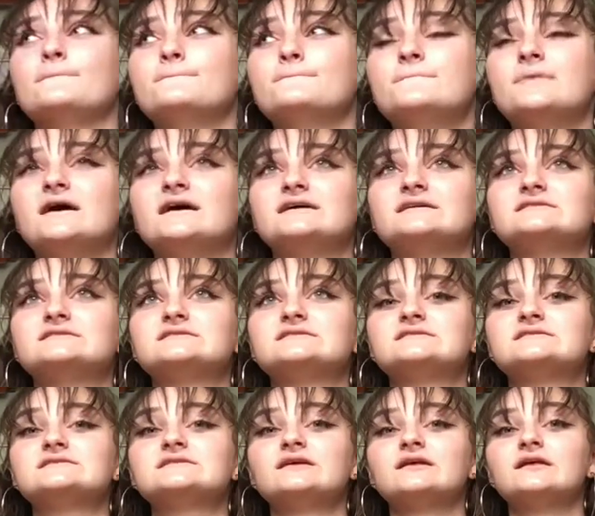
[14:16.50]
But
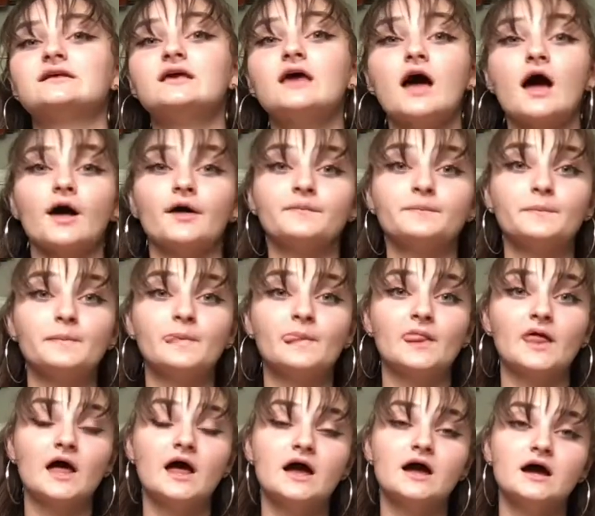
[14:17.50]
yeah,
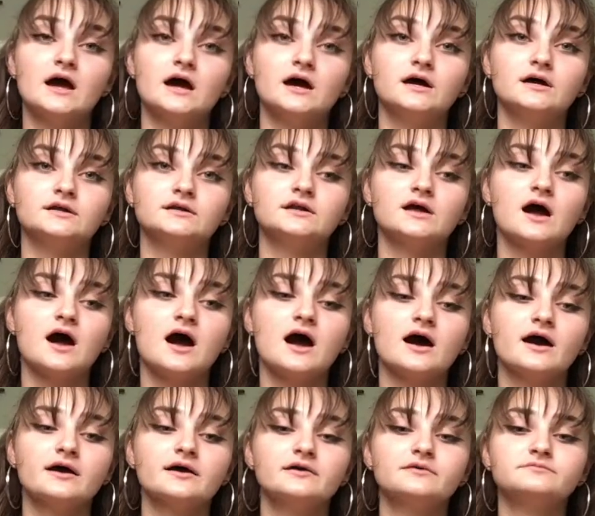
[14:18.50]
and
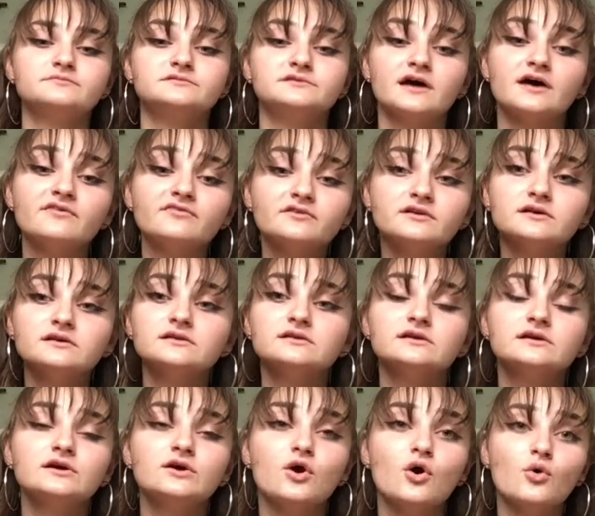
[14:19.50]
I am definitely
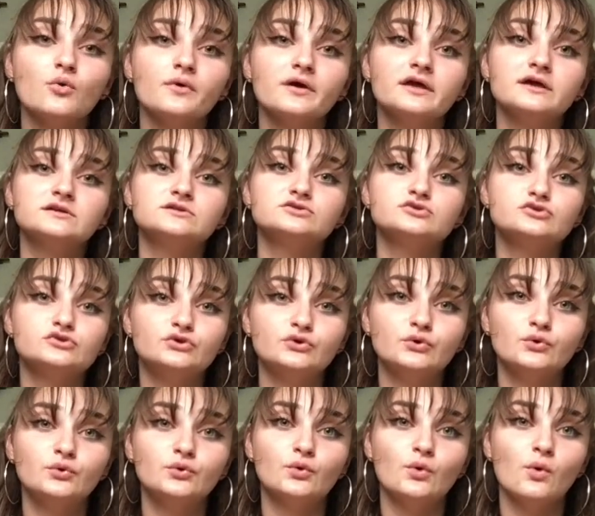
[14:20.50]
going
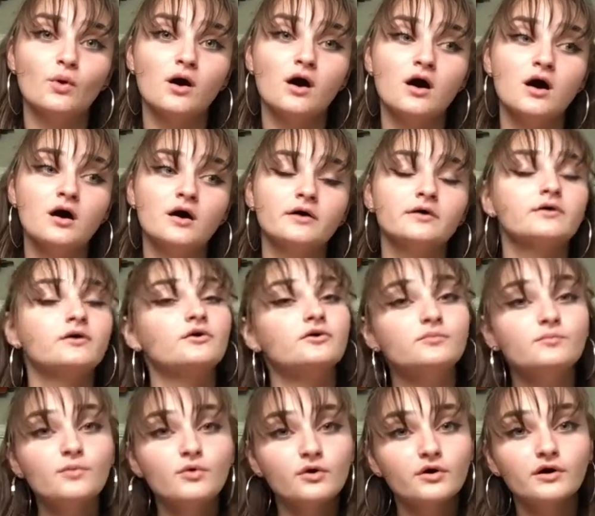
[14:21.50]
to go to
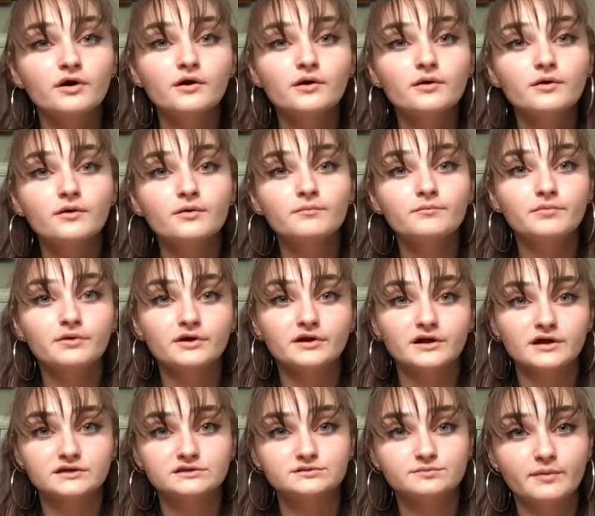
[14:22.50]
more bird
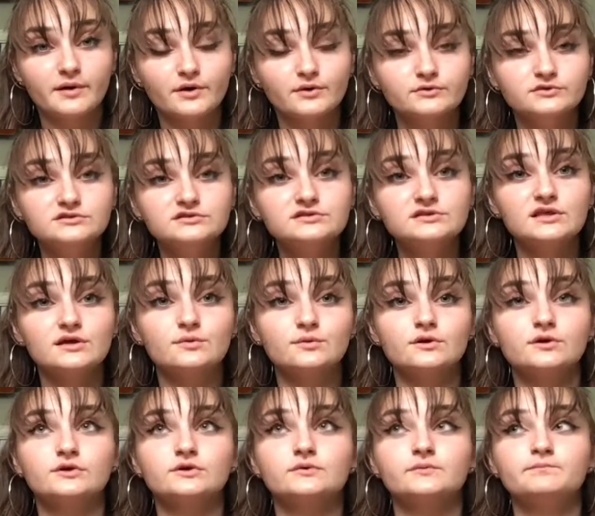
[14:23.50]
expos.
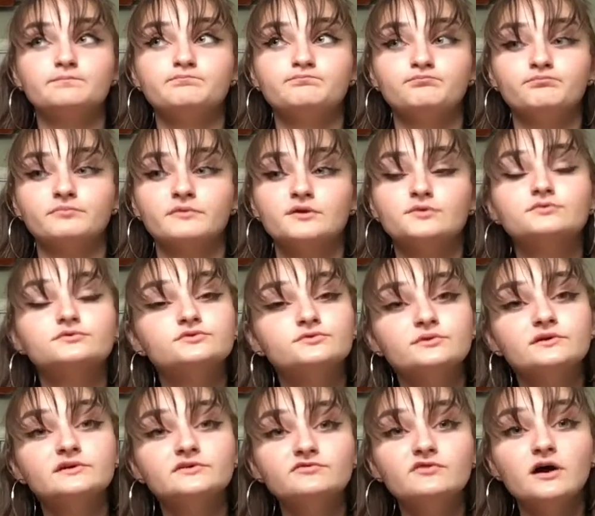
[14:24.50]
It was
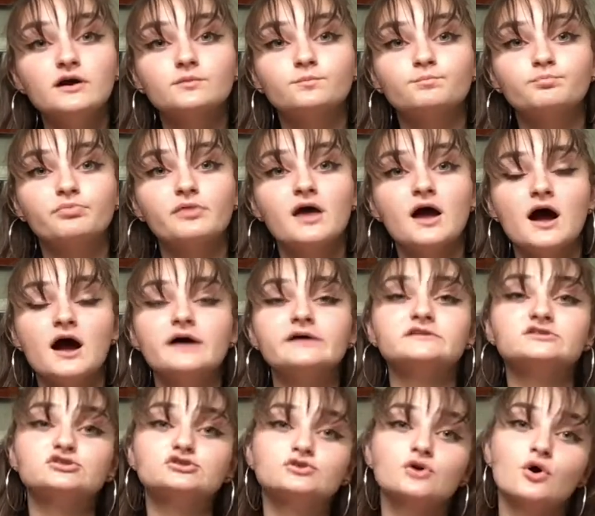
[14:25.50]
really fun. I
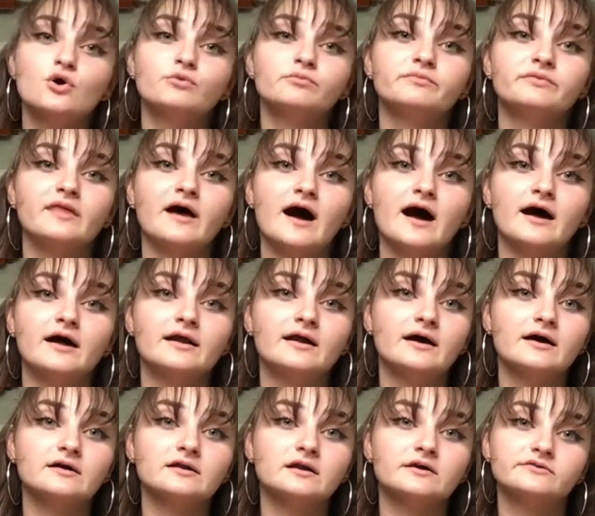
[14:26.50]
just hope that
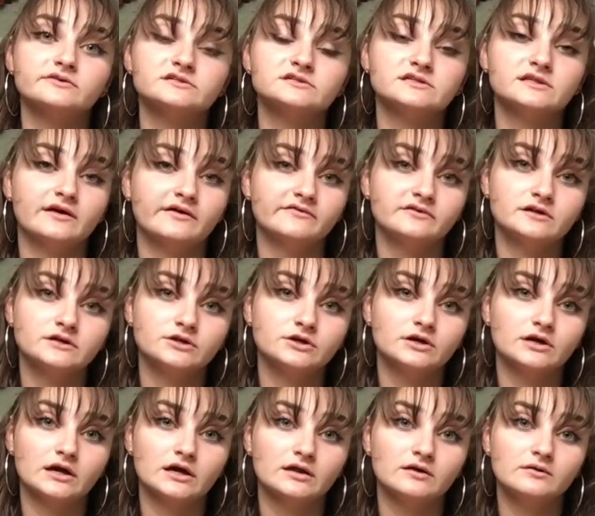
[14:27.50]
I never see that vendor
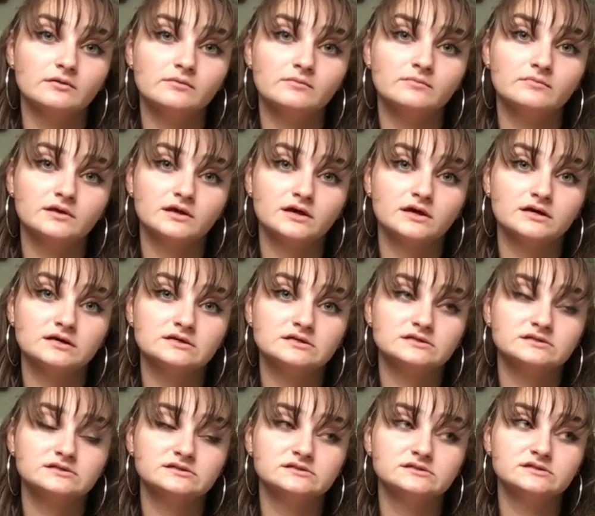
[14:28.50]
again,
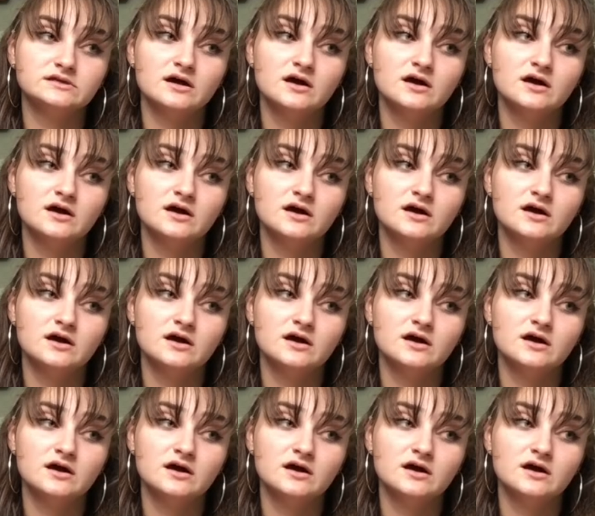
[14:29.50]
because